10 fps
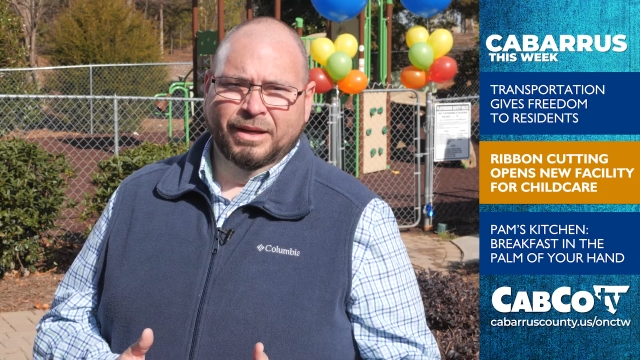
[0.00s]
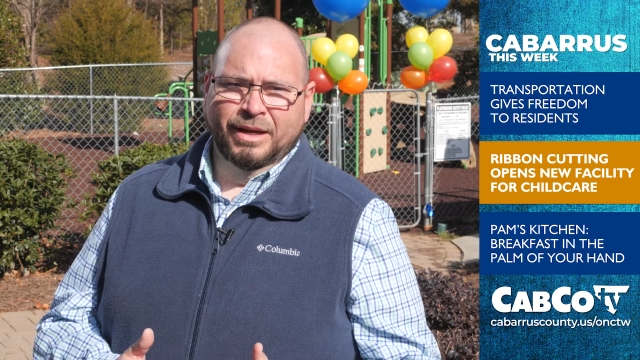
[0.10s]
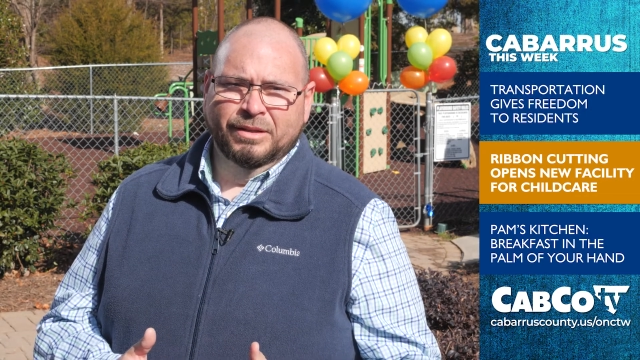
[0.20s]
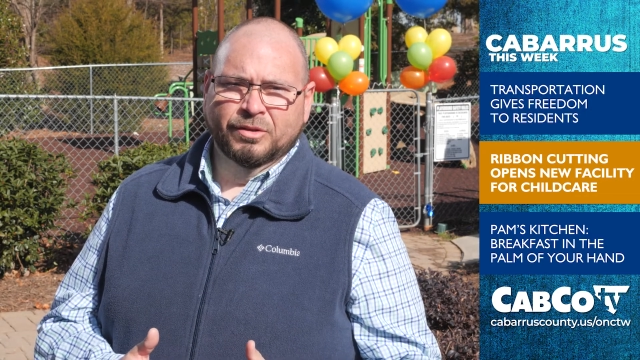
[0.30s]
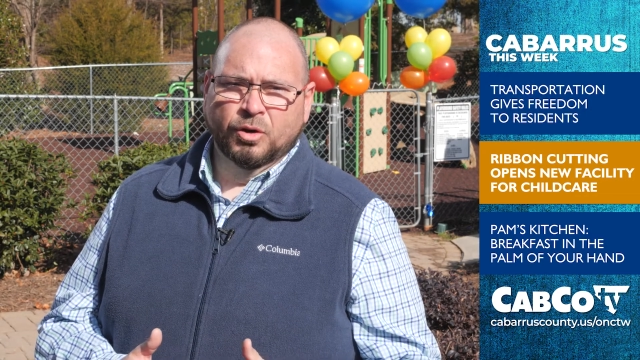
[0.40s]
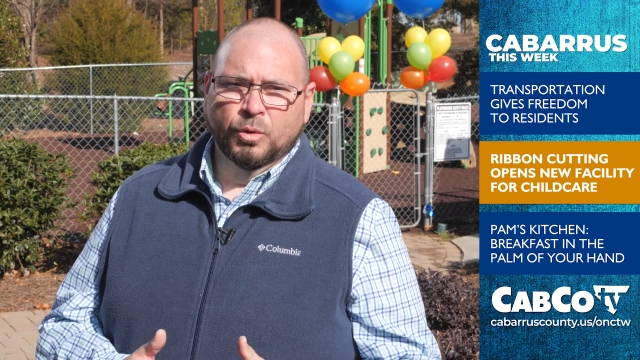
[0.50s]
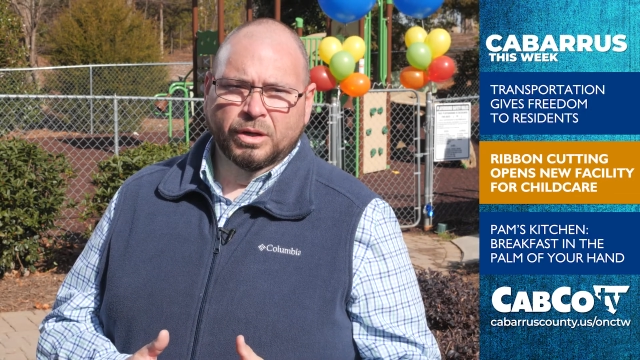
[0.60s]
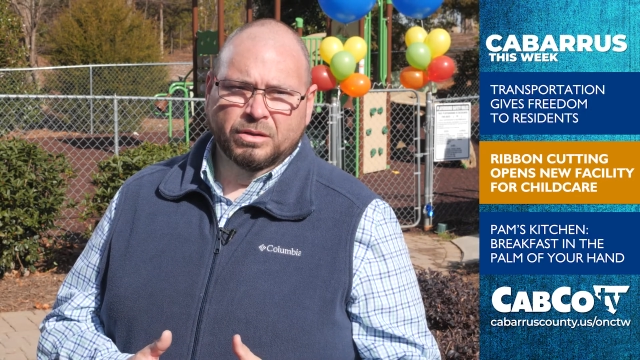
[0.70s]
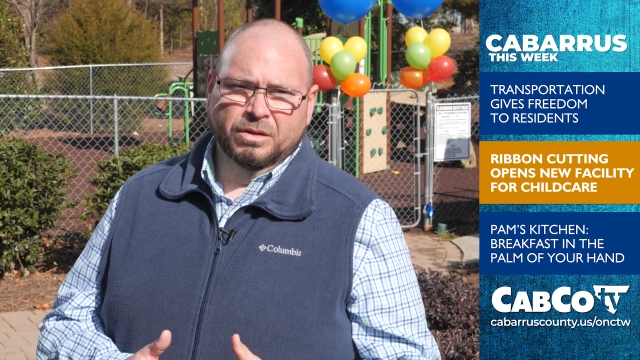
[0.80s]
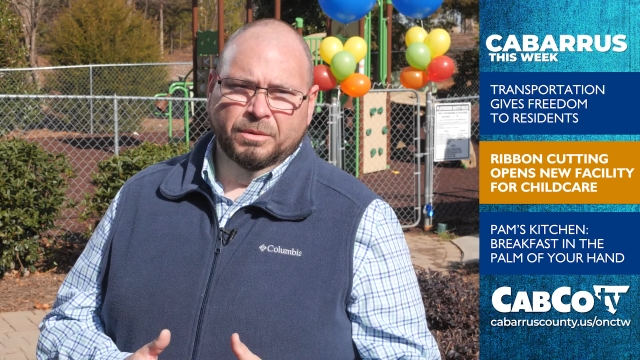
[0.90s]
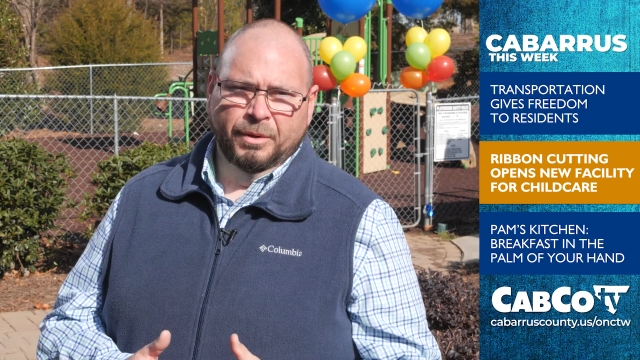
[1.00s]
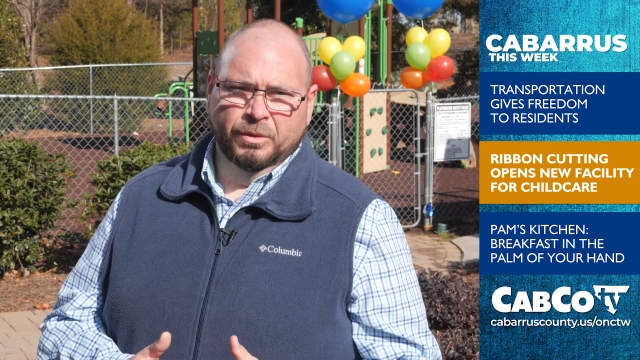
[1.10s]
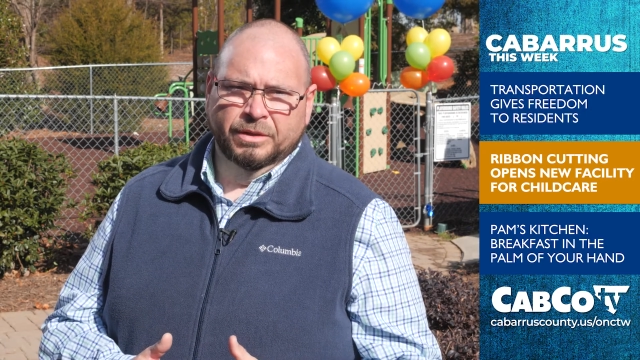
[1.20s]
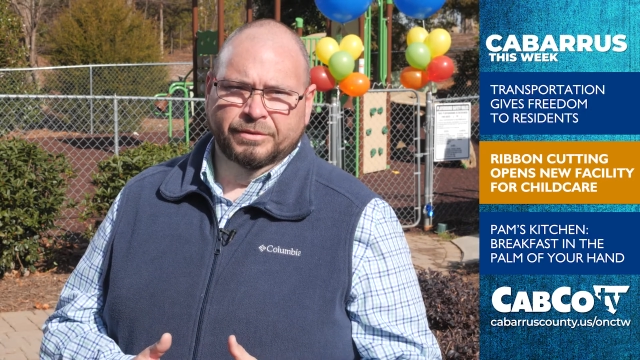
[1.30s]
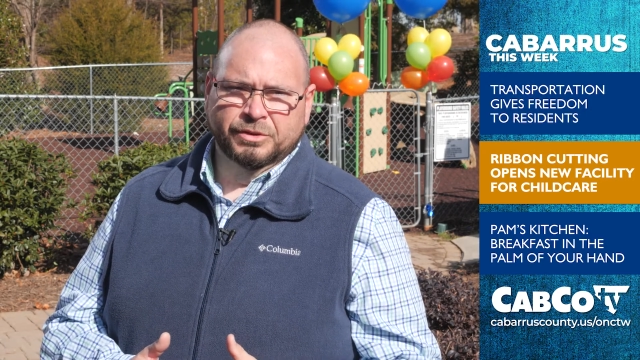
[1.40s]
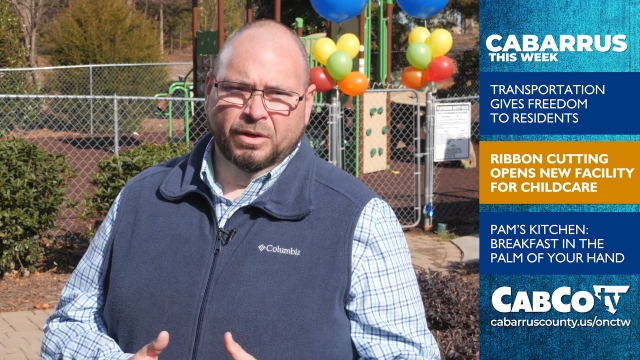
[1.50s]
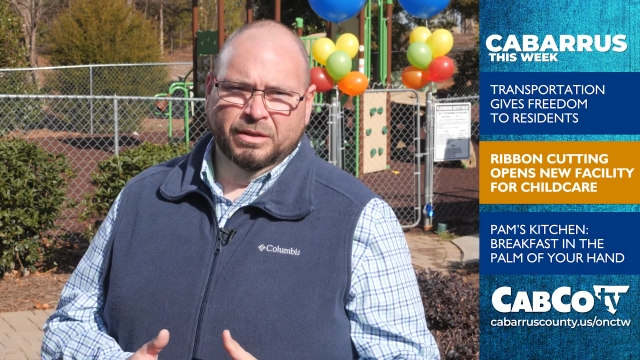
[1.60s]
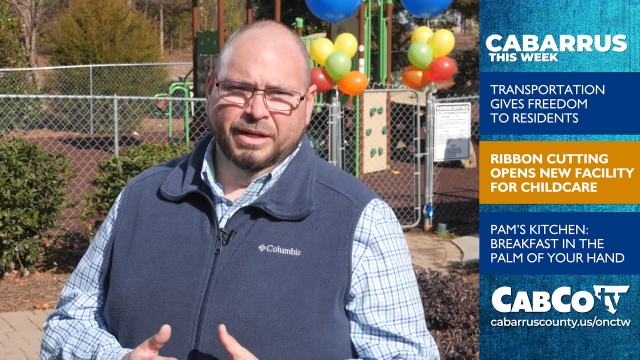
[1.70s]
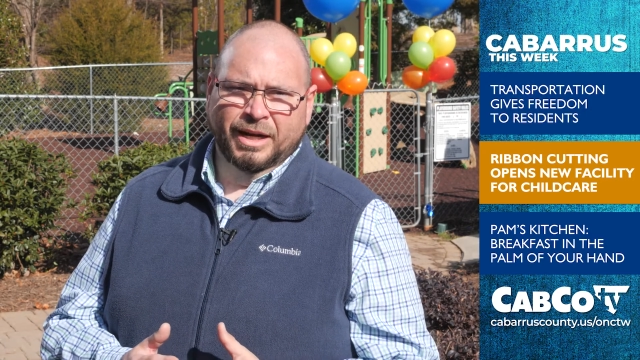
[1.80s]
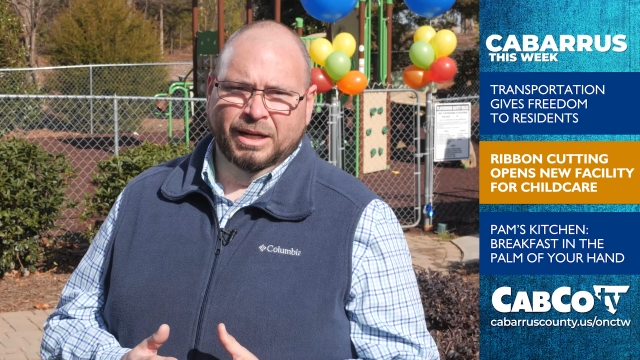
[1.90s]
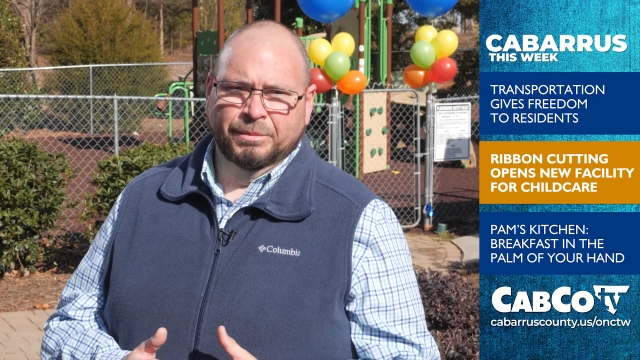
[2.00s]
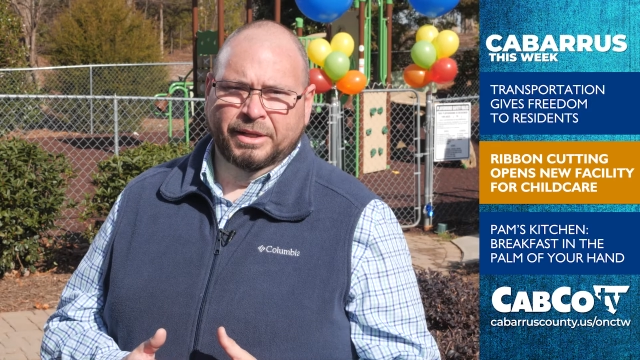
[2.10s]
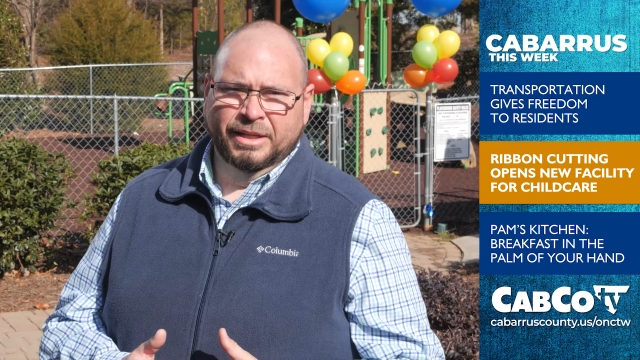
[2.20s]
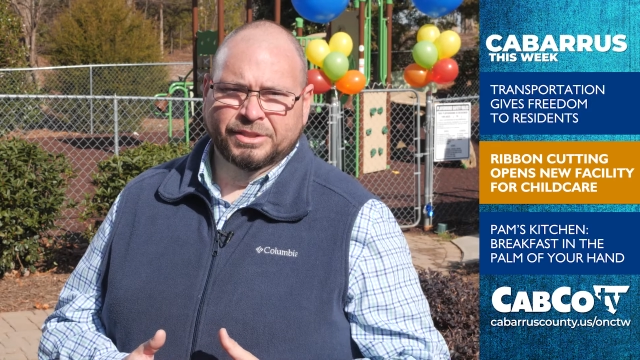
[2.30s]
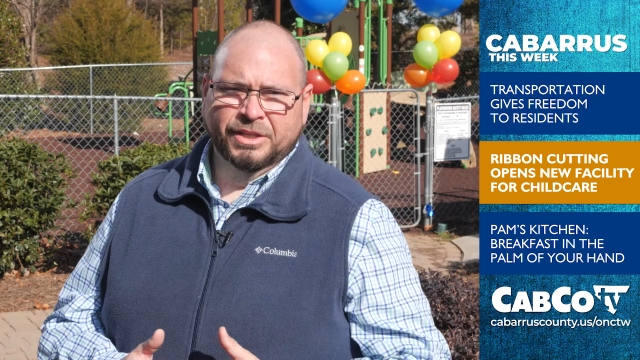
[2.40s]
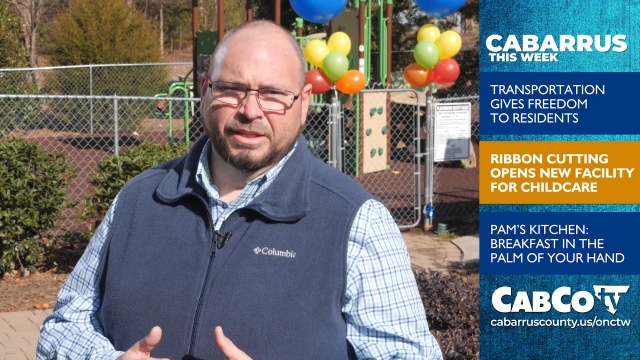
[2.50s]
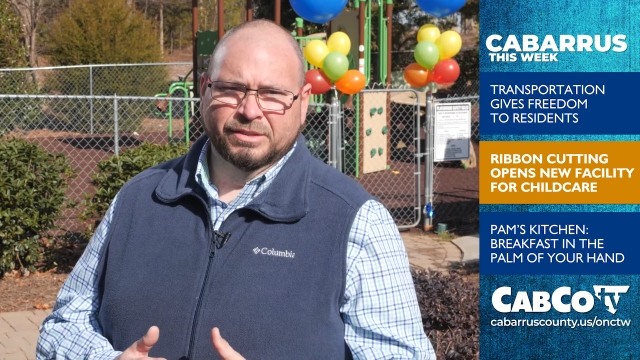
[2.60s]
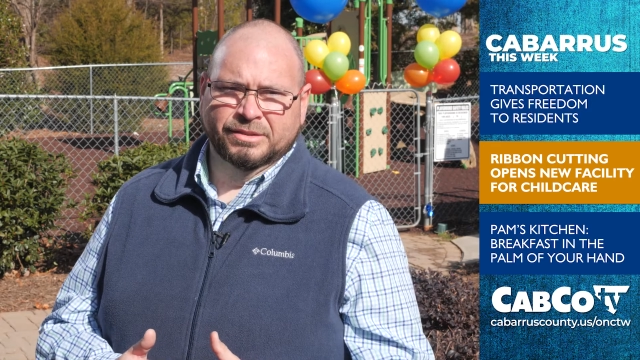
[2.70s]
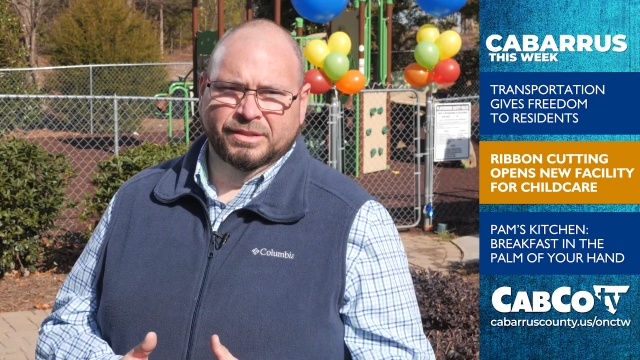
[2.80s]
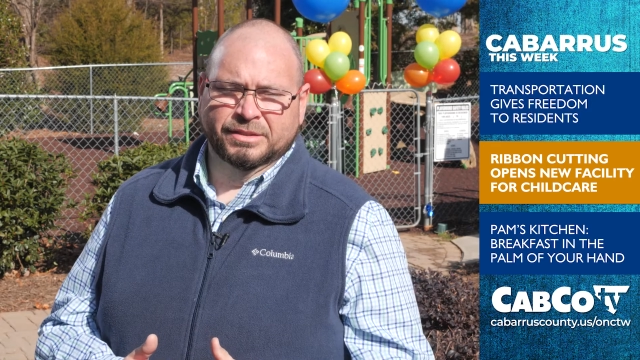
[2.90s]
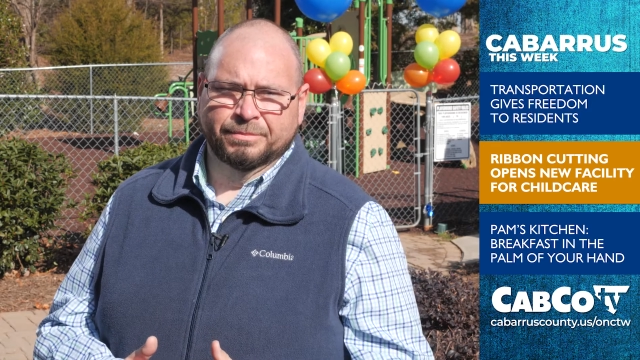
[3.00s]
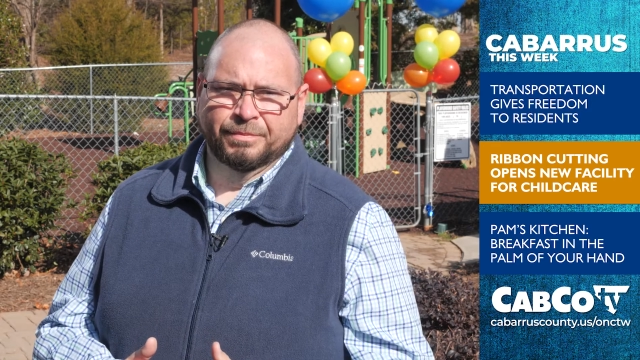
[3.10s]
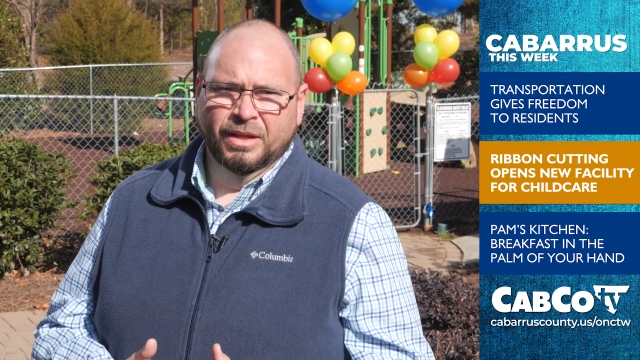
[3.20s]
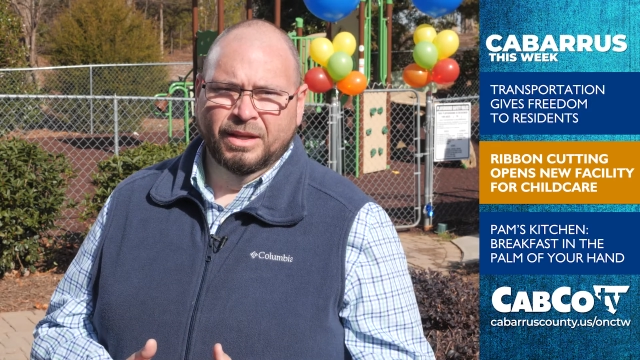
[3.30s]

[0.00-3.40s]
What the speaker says: and it's a critical component of a strong economy and education system.